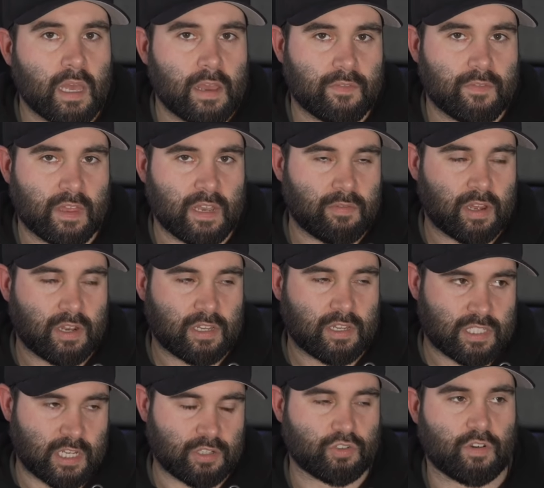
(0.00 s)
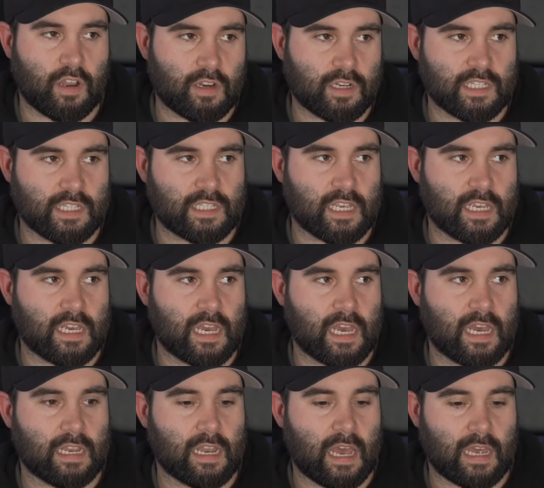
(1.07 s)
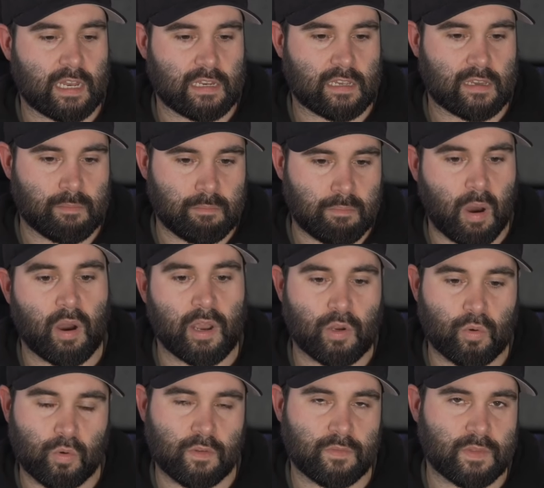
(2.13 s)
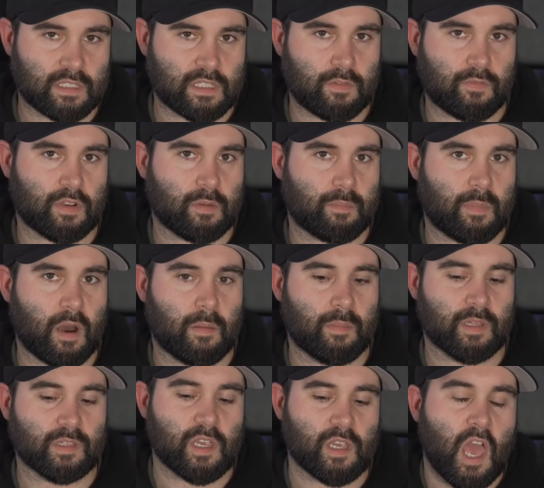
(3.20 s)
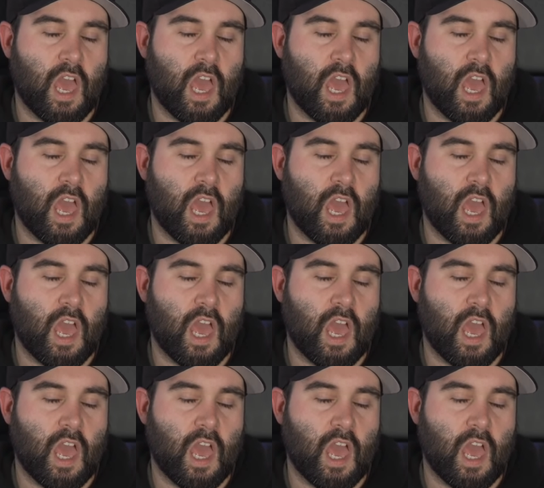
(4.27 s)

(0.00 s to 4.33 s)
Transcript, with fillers: if they're never going to centralize it and combine all of these different departments,